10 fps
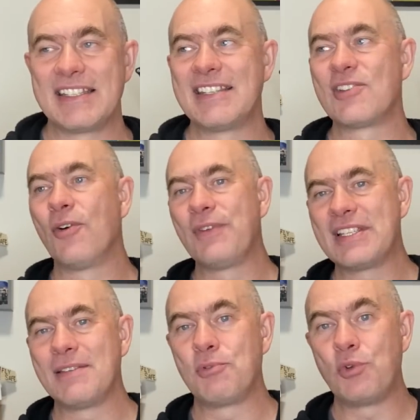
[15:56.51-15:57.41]
This is
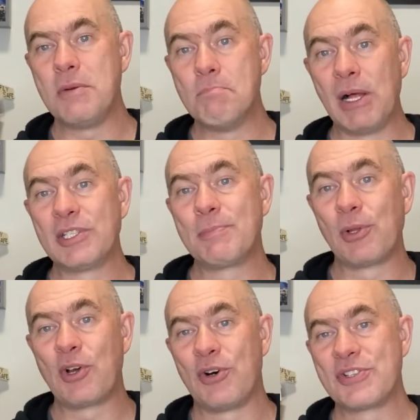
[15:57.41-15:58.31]
obviously between
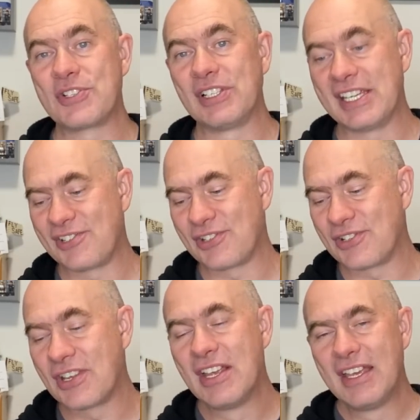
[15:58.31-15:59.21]
multiple
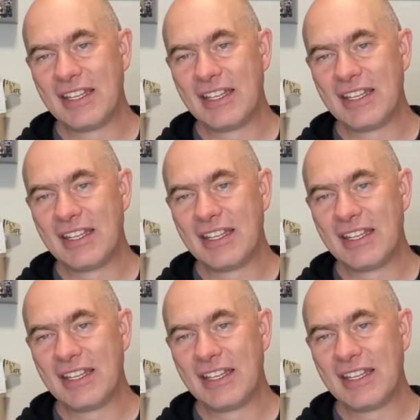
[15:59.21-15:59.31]
constellations.